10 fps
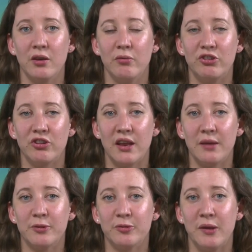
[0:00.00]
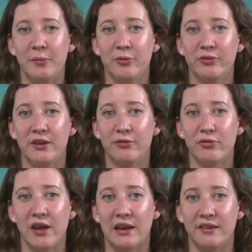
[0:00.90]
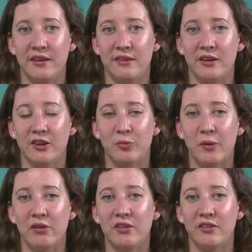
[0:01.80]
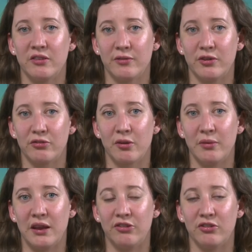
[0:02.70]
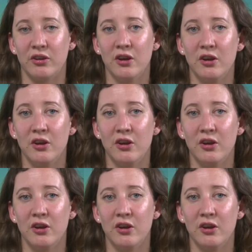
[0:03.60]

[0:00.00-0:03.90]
which enables people's lived realities and experiences of discrimination